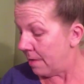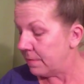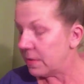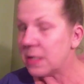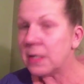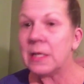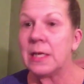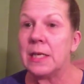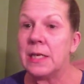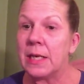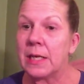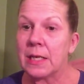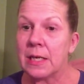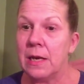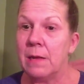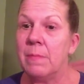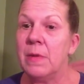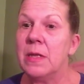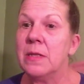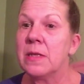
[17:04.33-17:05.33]
Obviously, Nick
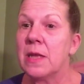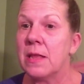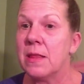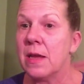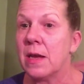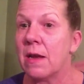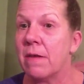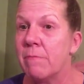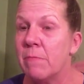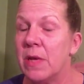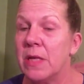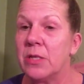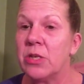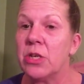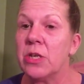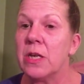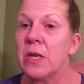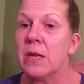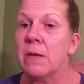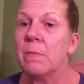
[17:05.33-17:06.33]
Nimmons, I think I've
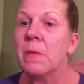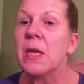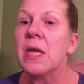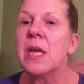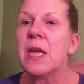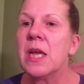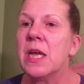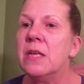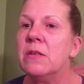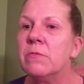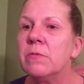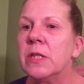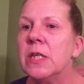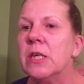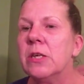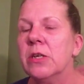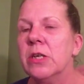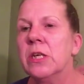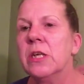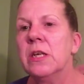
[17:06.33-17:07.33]
mentioned him. He's
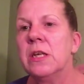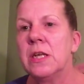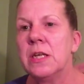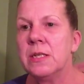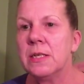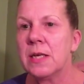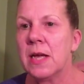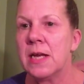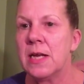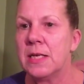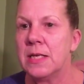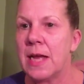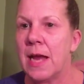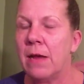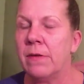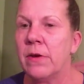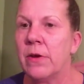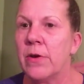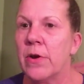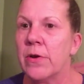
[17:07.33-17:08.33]
really good, and he's kind of
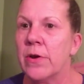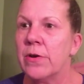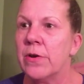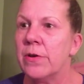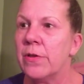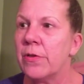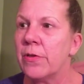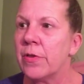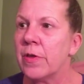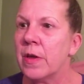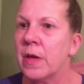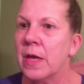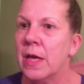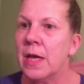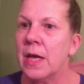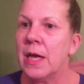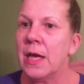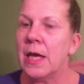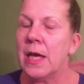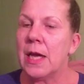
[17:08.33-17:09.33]
down to earth.
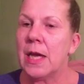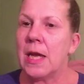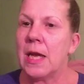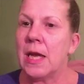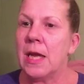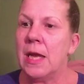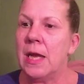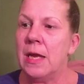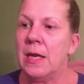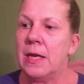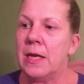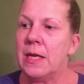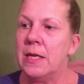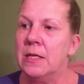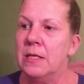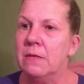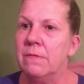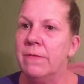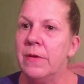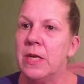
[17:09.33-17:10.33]
And
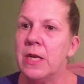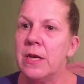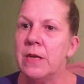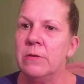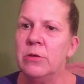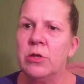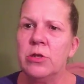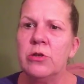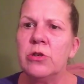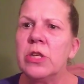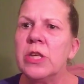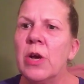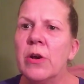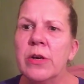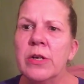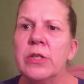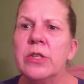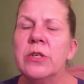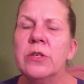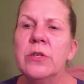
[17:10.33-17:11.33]
his videos usually
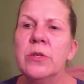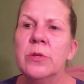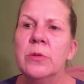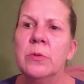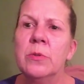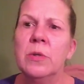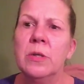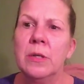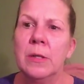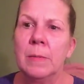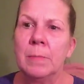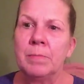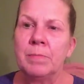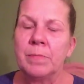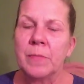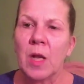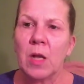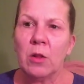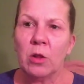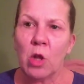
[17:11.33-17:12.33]
aren't too
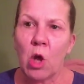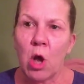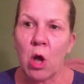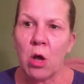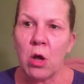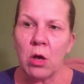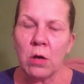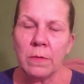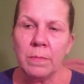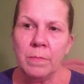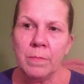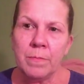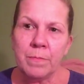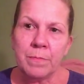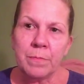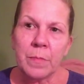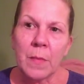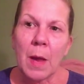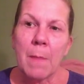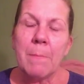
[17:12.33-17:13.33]
long,
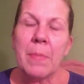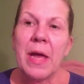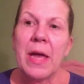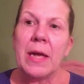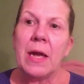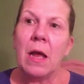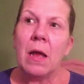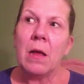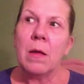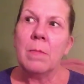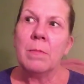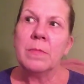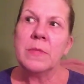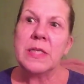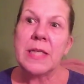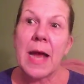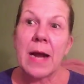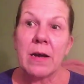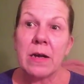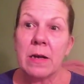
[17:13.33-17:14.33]
but
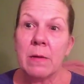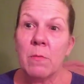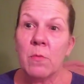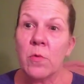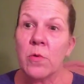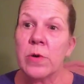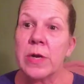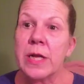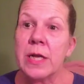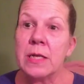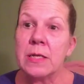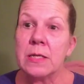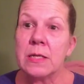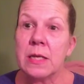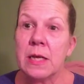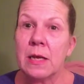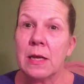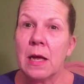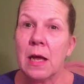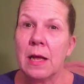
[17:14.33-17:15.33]
Saturday mornings
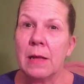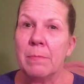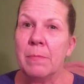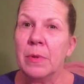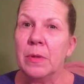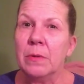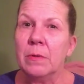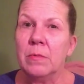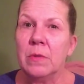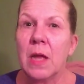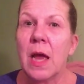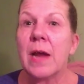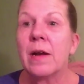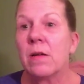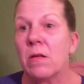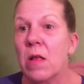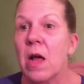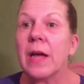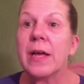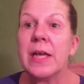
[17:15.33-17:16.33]
at 9
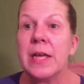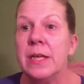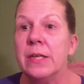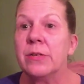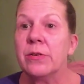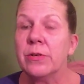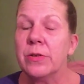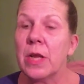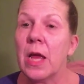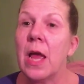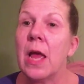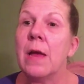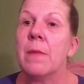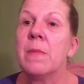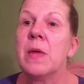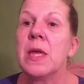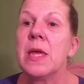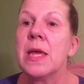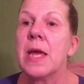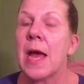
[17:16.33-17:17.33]
o'clock Eastern
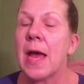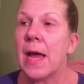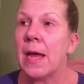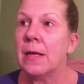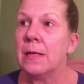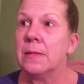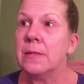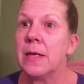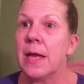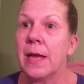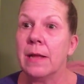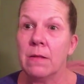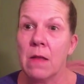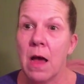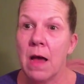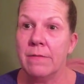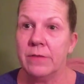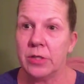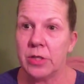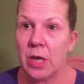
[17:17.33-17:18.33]
Time, he has a
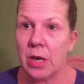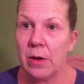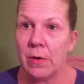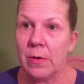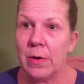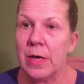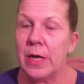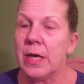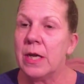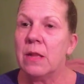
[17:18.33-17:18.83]
live show.